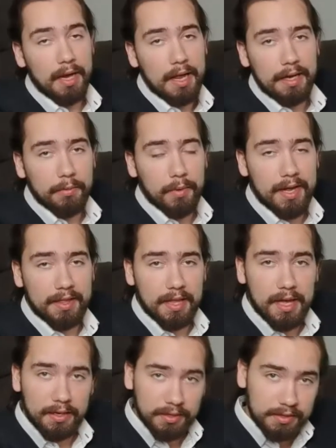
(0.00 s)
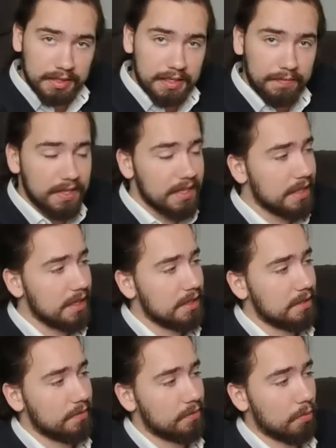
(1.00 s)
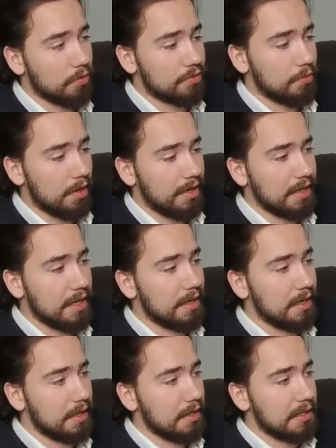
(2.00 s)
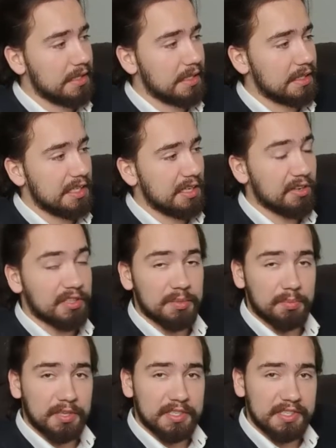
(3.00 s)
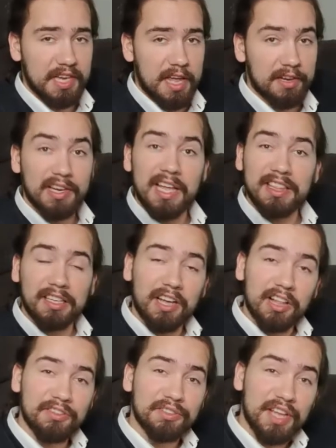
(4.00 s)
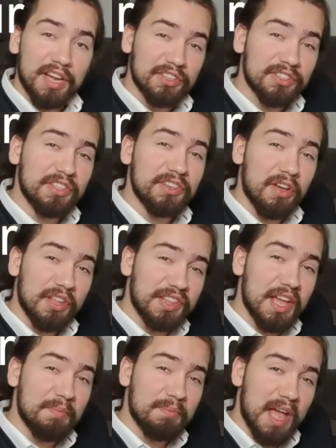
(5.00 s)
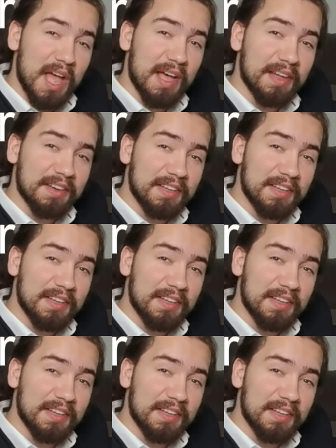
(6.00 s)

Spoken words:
anyway, that TV is of course running at 60 Hertz, pretty standard, and the color's actually not that bad.